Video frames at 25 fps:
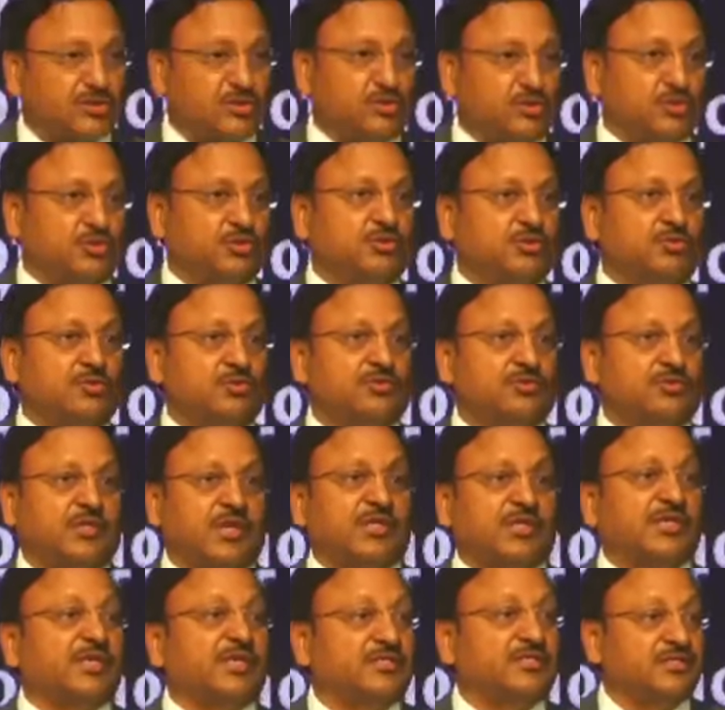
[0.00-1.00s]
to
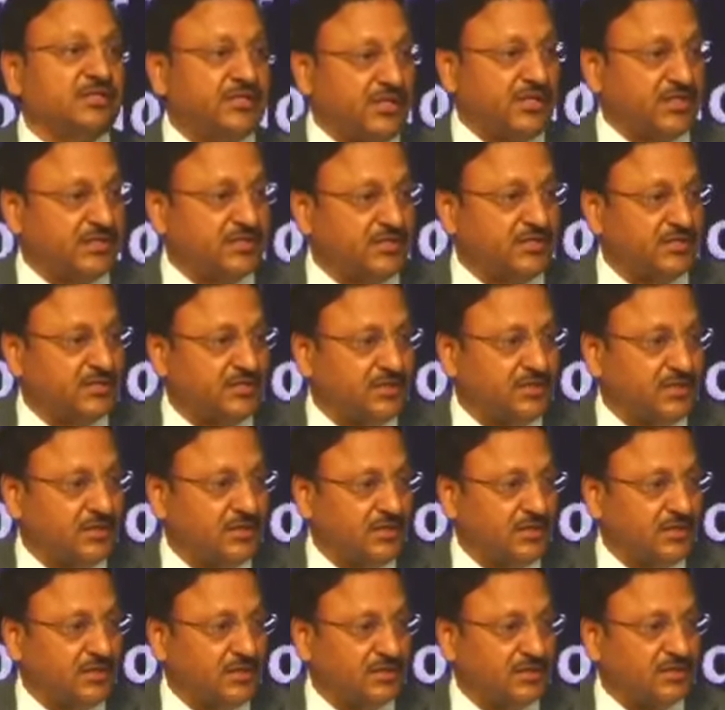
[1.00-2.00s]
13 states,
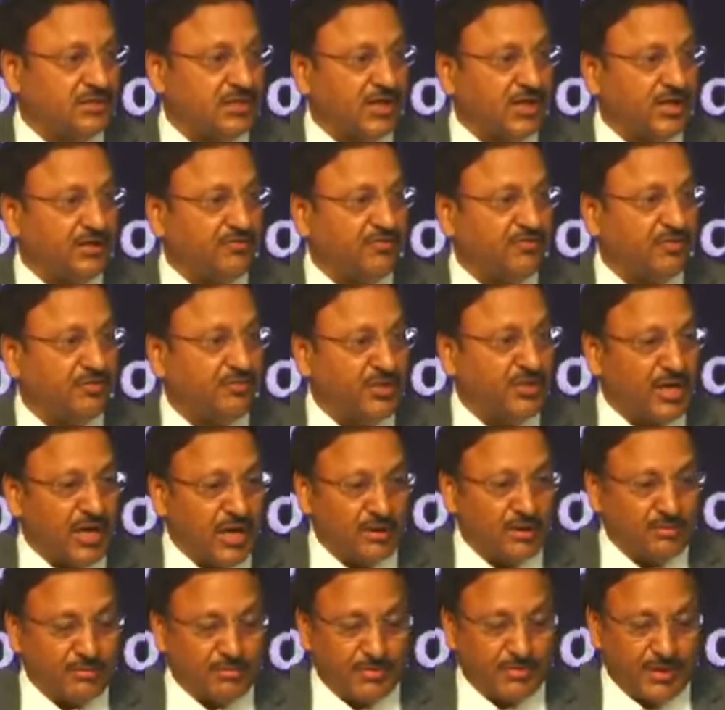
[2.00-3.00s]
starting from
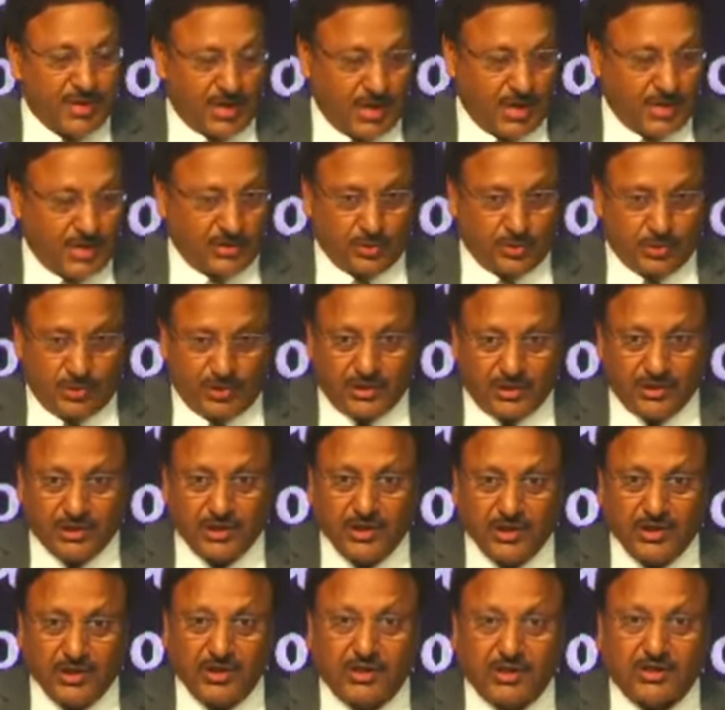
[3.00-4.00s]
Bihar during
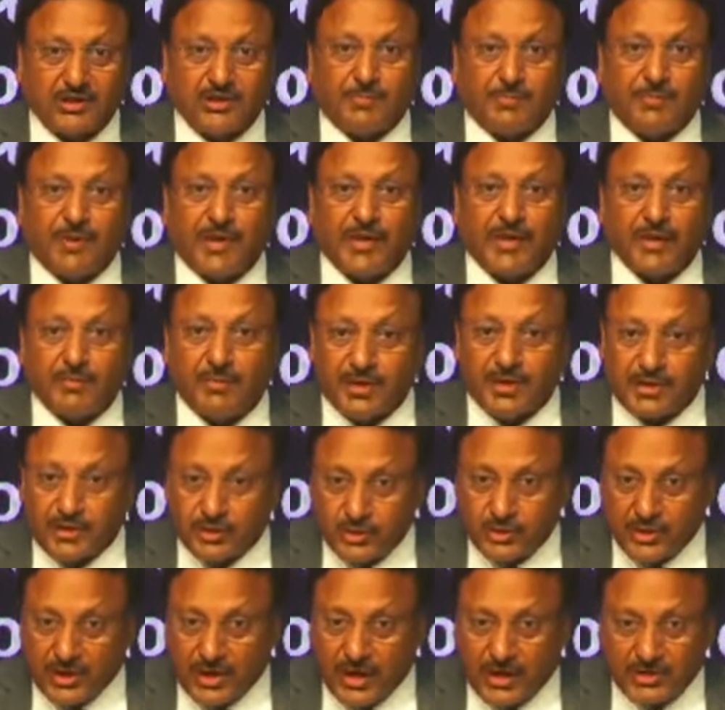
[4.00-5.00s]
the pandemic
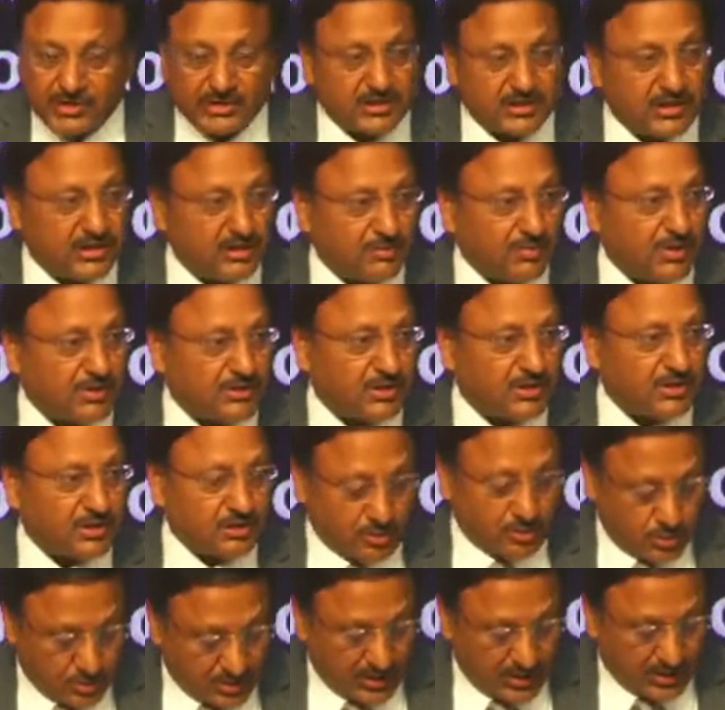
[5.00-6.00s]
to the last in Himachal
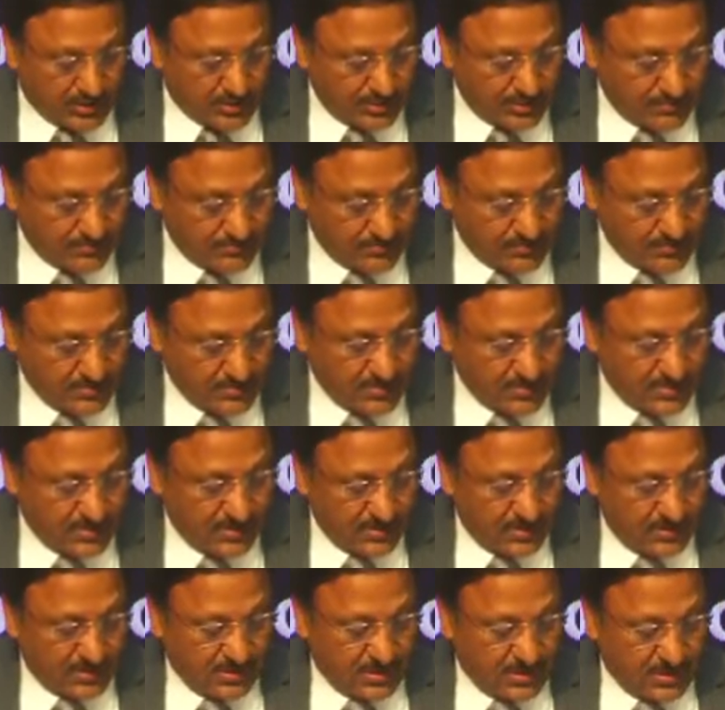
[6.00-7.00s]
and Gujarat.
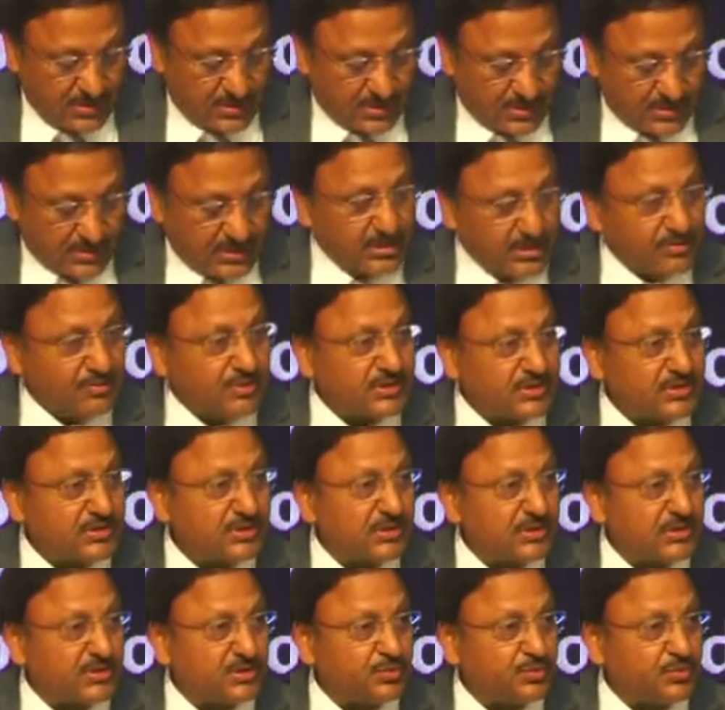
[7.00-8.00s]
There were
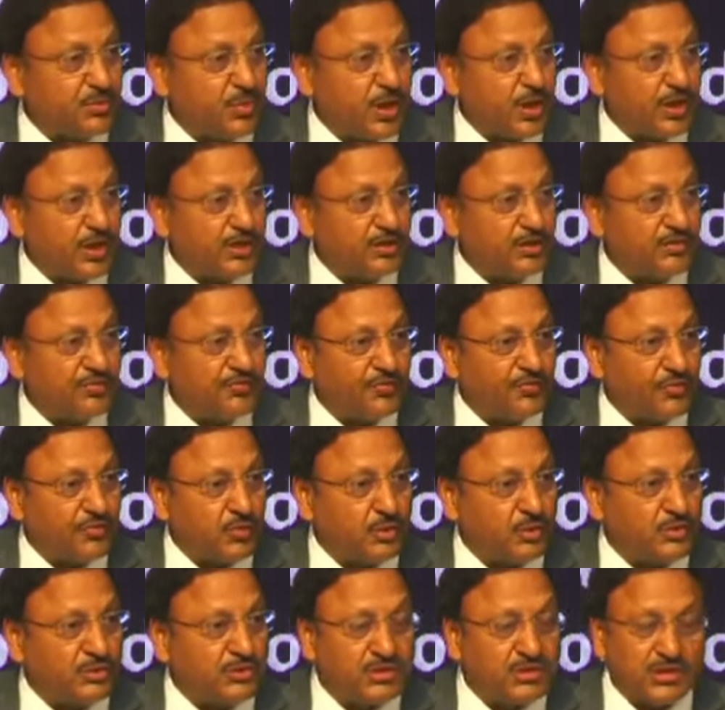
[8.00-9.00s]

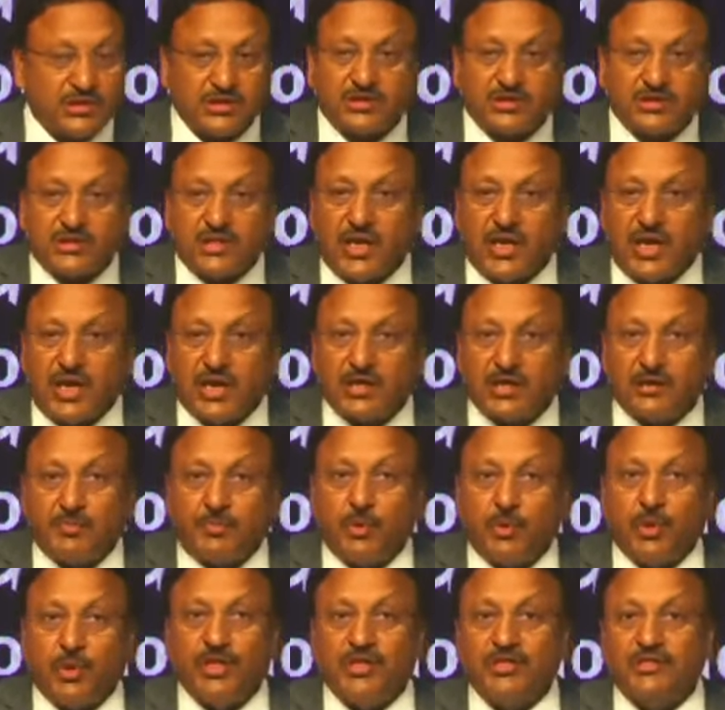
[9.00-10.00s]
6.46
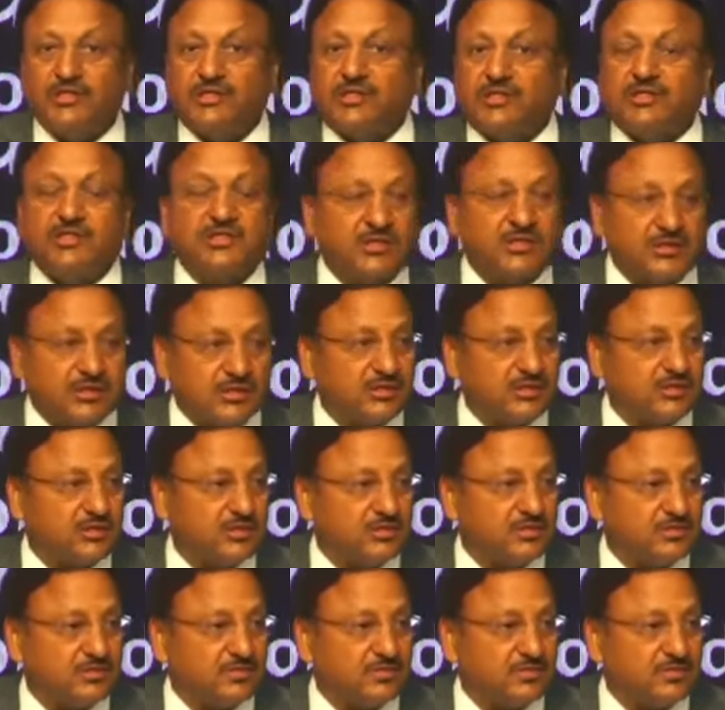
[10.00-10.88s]
lakh polling stations.